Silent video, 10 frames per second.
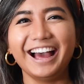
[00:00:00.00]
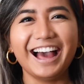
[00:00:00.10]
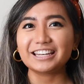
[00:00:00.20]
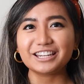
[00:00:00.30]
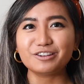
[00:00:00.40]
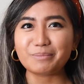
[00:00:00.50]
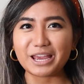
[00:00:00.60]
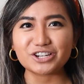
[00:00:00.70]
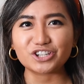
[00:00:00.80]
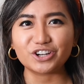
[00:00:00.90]
I need to
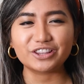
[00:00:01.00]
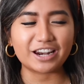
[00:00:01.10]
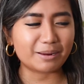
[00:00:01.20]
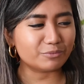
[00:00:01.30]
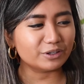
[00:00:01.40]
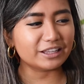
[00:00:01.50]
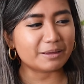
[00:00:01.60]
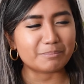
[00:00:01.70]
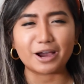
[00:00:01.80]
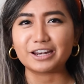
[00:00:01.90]
make sure that I'm really
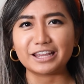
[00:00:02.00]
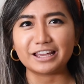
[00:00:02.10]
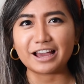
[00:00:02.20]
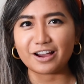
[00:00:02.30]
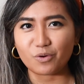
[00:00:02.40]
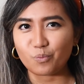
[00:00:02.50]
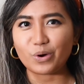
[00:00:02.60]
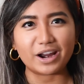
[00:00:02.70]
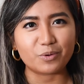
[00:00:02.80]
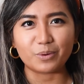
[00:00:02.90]
embodying
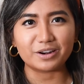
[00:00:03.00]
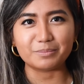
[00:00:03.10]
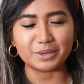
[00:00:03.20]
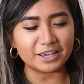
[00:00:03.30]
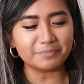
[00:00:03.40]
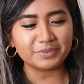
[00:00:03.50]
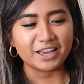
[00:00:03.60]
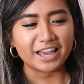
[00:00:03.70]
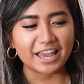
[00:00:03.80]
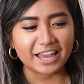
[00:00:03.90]
what I want to be,
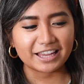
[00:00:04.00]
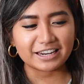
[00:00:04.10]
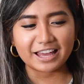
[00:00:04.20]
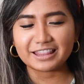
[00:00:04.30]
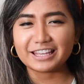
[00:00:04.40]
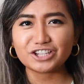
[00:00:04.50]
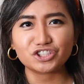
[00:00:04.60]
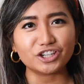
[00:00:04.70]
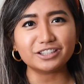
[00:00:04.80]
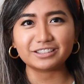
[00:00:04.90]
and this
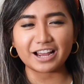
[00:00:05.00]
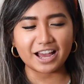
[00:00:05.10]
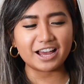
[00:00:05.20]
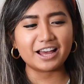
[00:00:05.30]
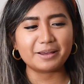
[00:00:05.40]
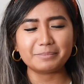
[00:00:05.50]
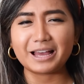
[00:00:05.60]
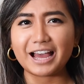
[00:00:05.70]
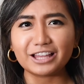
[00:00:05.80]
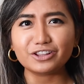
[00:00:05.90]
shirt,
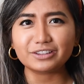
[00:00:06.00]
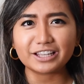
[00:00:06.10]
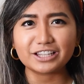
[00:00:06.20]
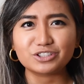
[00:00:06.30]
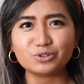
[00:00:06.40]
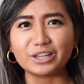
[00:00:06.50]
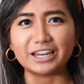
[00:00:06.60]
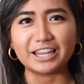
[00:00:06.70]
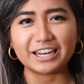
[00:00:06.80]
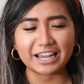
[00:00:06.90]
I look like a duke in
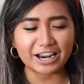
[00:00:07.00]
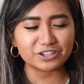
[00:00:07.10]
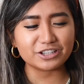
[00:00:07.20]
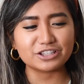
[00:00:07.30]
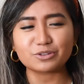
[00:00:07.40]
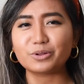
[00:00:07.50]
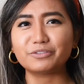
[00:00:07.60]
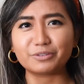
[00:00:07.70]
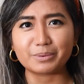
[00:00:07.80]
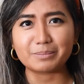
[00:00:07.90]
it, and I actually stole
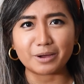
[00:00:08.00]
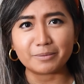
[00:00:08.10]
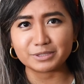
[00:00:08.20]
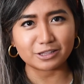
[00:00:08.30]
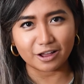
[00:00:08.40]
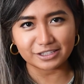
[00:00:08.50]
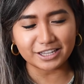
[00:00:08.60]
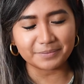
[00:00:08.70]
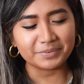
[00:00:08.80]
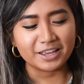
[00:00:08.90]
it from my mom's
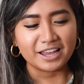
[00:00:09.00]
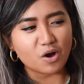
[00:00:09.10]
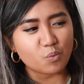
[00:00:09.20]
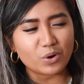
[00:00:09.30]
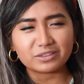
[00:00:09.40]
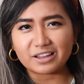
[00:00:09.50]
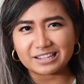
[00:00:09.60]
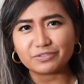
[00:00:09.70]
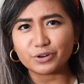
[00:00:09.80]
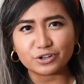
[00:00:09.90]
closet. One
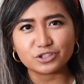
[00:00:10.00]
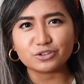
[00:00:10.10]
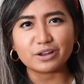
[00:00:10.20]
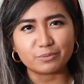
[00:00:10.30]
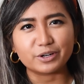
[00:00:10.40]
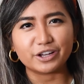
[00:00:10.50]
last photo shoot and we're